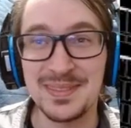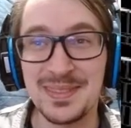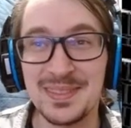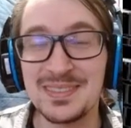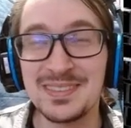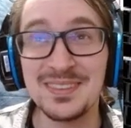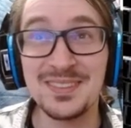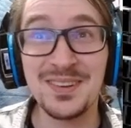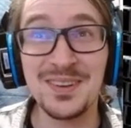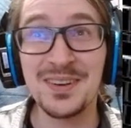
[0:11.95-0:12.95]
let's get
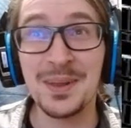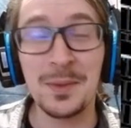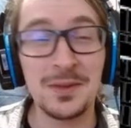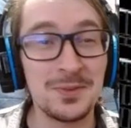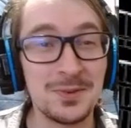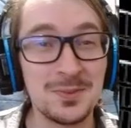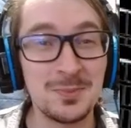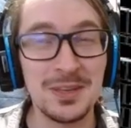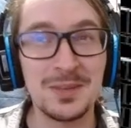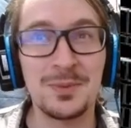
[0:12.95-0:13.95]
started on my first
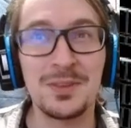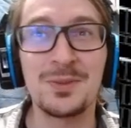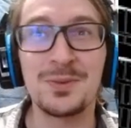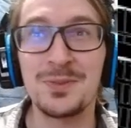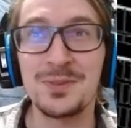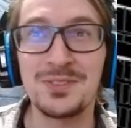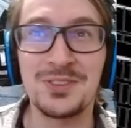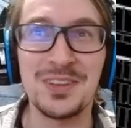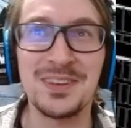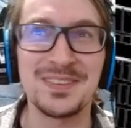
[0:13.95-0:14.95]
blind playthrough for the
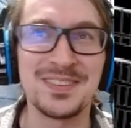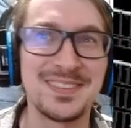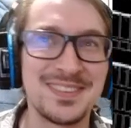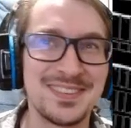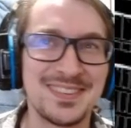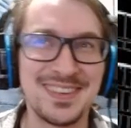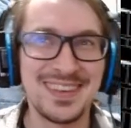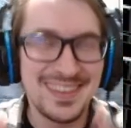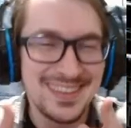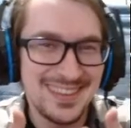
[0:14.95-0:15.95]
channel.
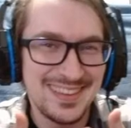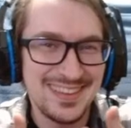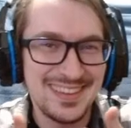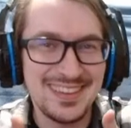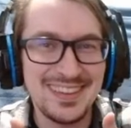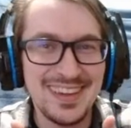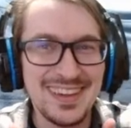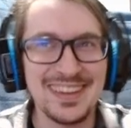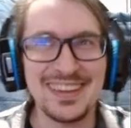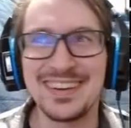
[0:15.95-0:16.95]
Yay!